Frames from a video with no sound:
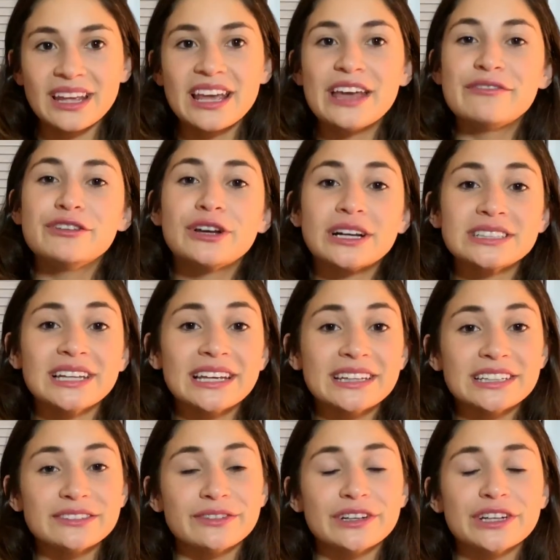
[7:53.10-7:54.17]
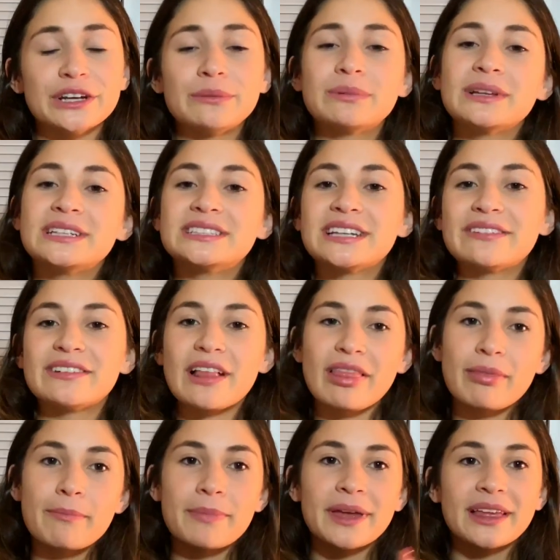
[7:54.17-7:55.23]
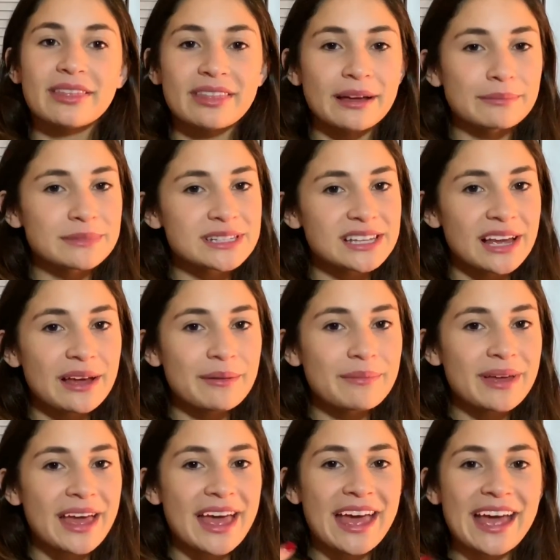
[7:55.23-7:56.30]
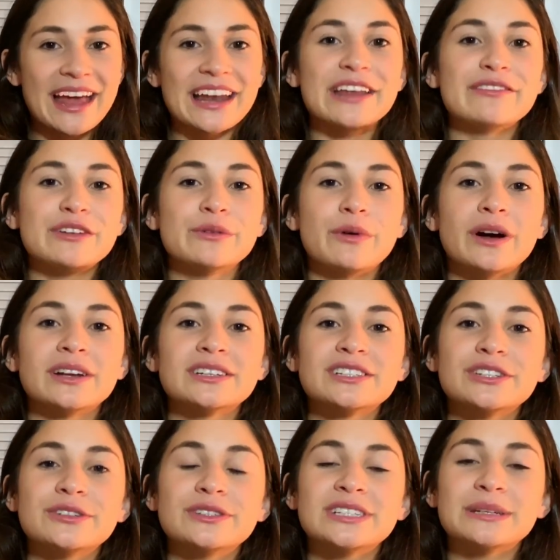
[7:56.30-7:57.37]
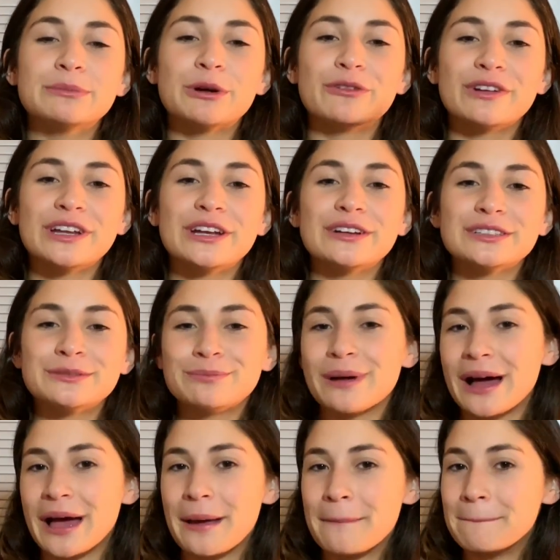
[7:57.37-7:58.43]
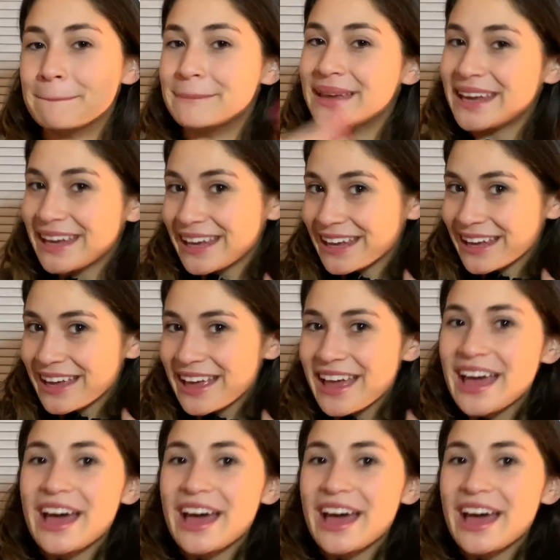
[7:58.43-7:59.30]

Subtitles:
If you guys like this video, please give it a big thumbs up, and if you want to see more videos by me,